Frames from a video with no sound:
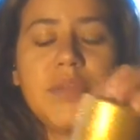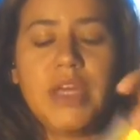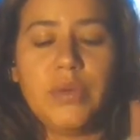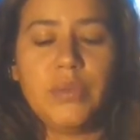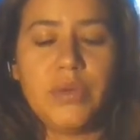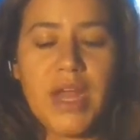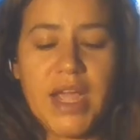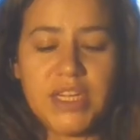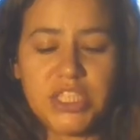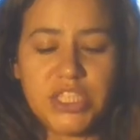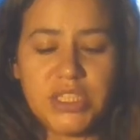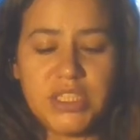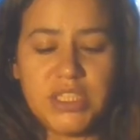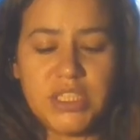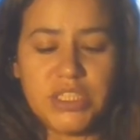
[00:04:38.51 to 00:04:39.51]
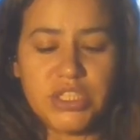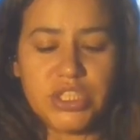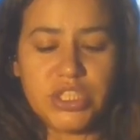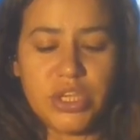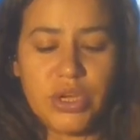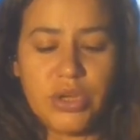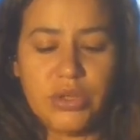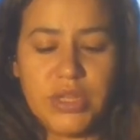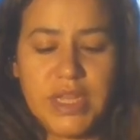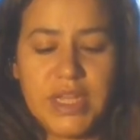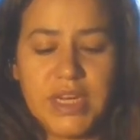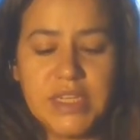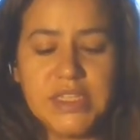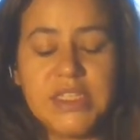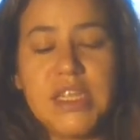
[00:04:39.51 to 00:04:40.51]
It would actually show
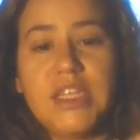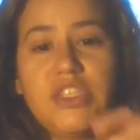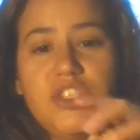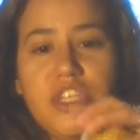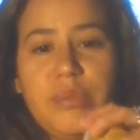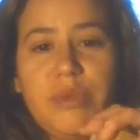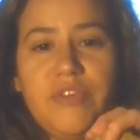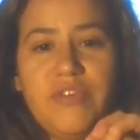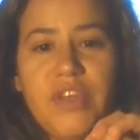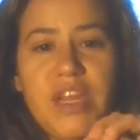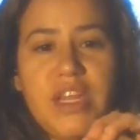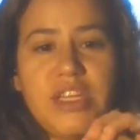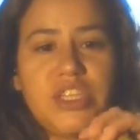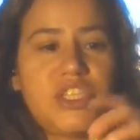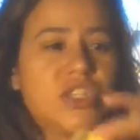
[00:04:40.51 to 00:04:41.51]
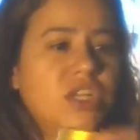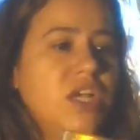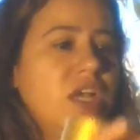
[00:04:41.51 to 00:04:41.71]
like an intense shimmer finish.